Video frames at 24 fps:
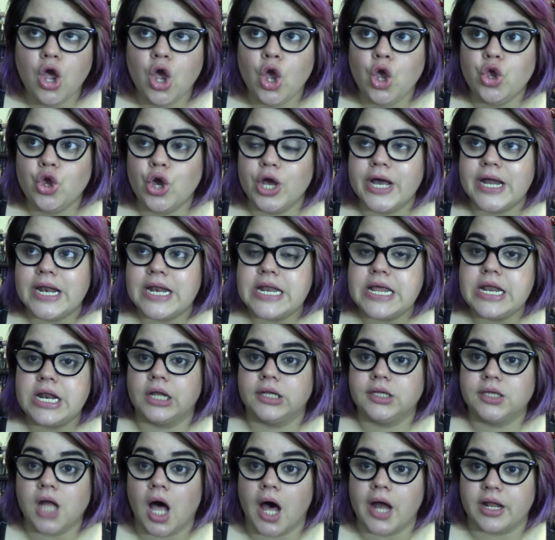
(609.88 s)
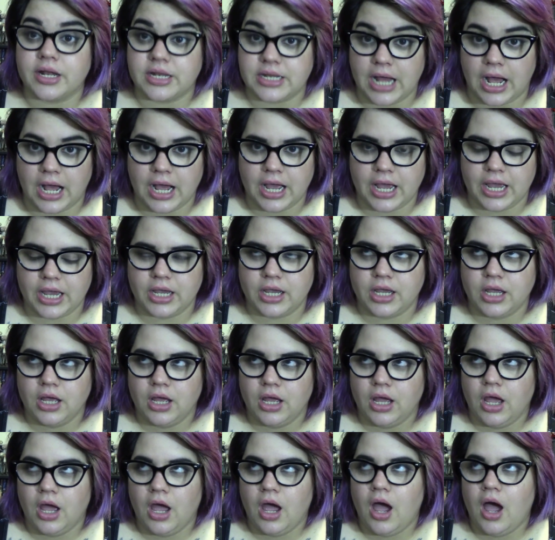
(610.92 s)
You're going to need a lot of dye.
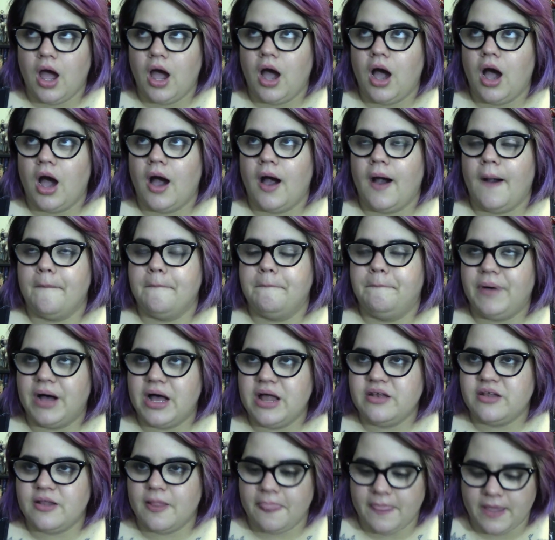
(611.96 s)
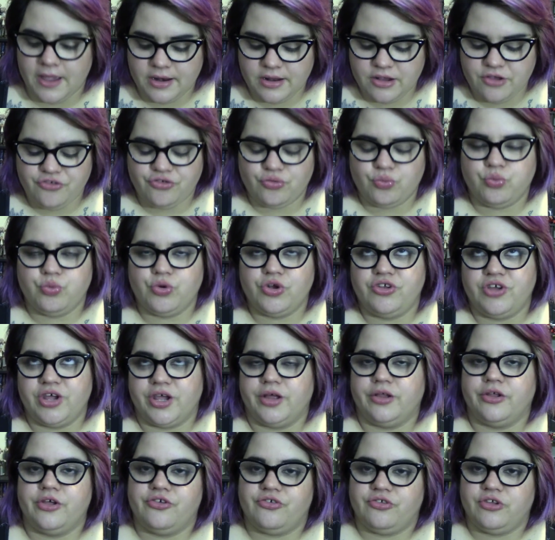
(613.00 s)
But it is
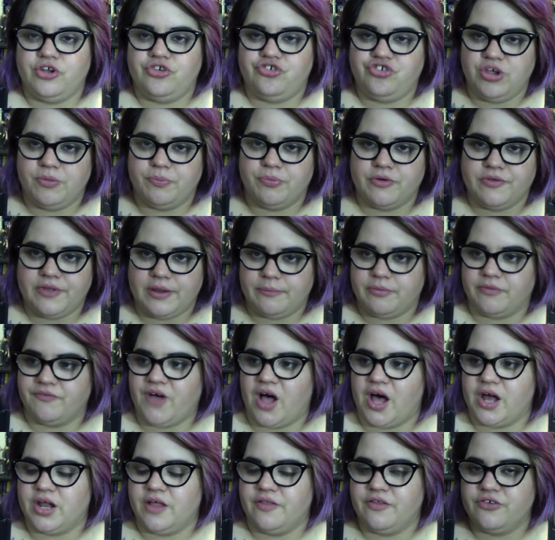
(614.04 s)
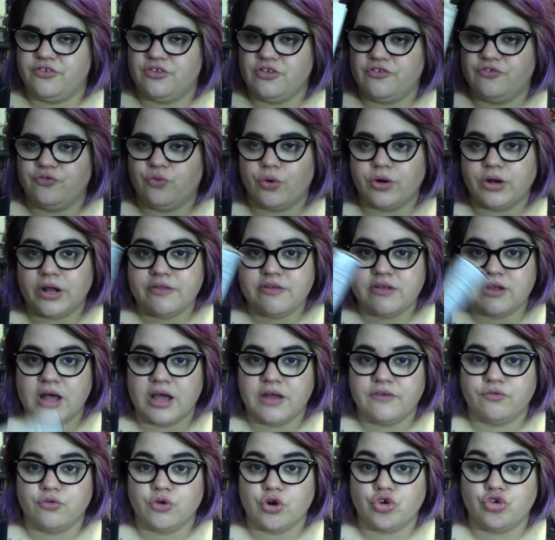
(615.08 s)
ridiculously cheaper than Pravana. This is
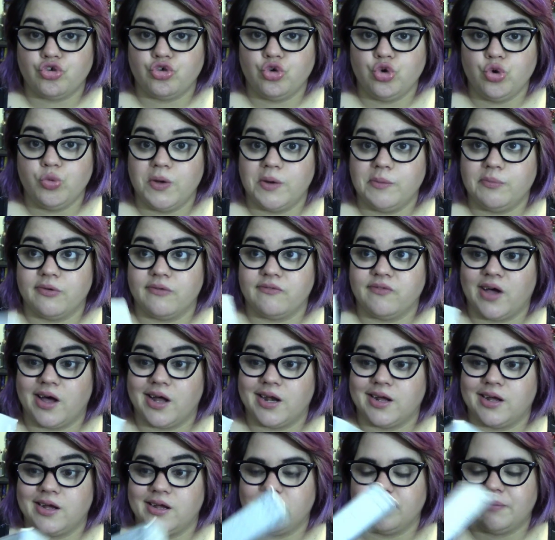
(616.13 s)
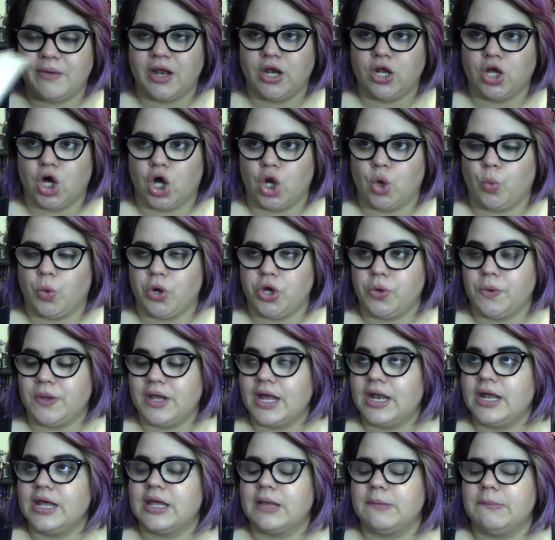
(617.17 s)
$4.99 for a tube, and Pravana, depending on where you
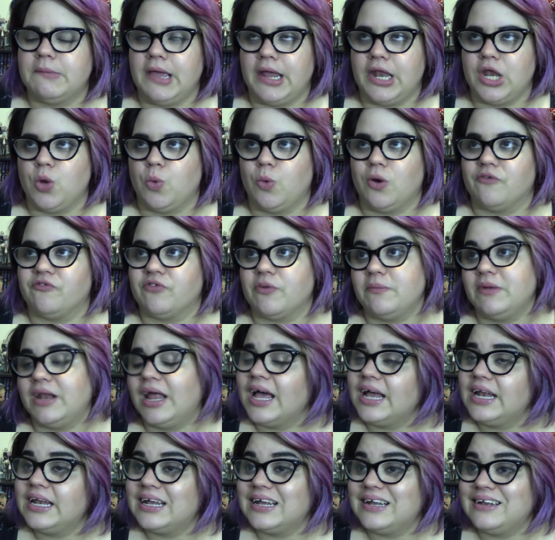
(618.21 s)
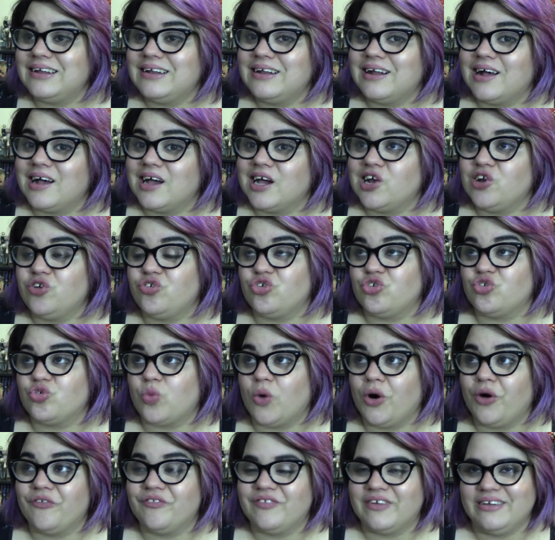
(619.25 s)
get it, can be anywhere from $9.99 to
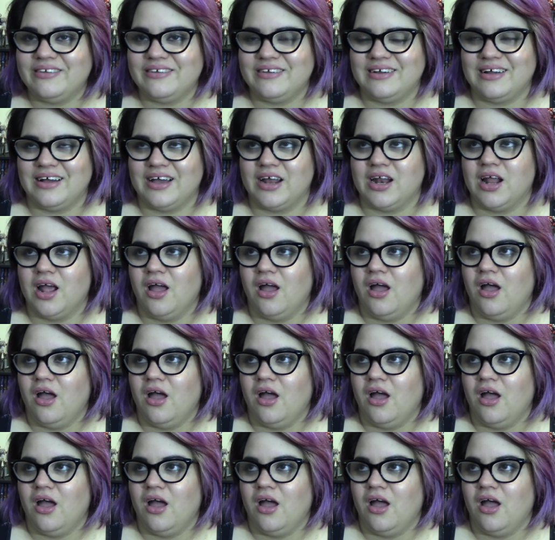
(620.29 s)
$12.99.